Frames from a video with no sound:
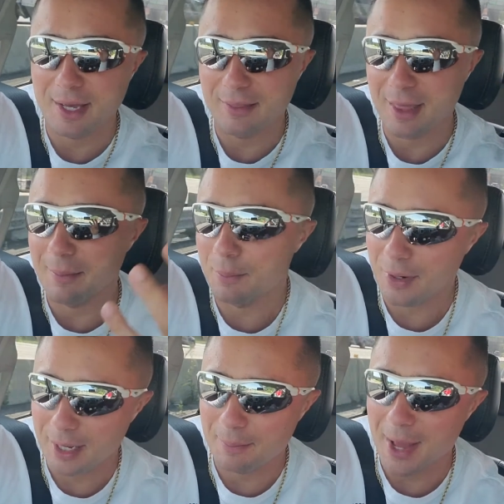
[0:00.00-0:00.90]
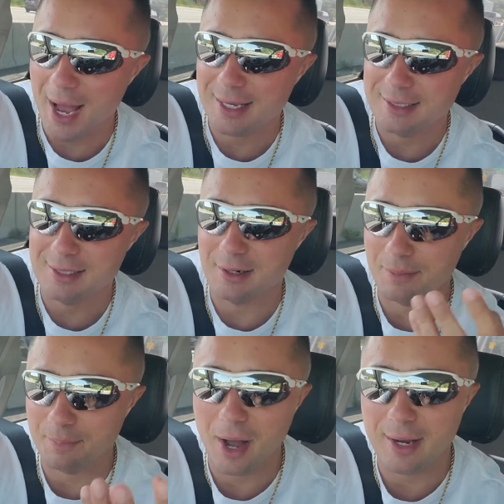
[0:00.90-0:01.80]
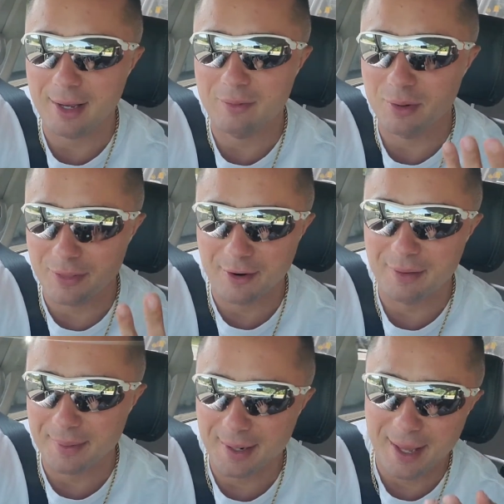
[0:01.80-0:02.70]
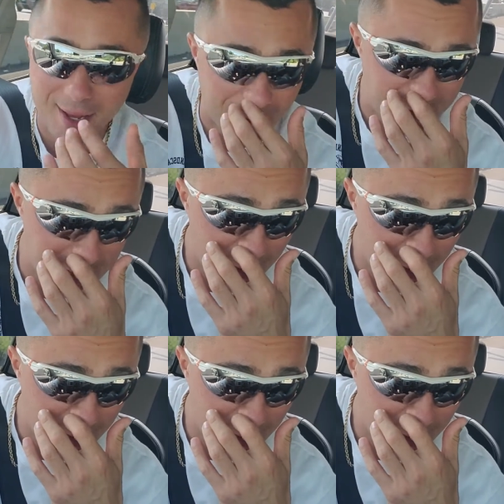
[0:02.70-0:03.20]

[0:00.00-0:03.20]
and then bring them back into the bucket with everybody else.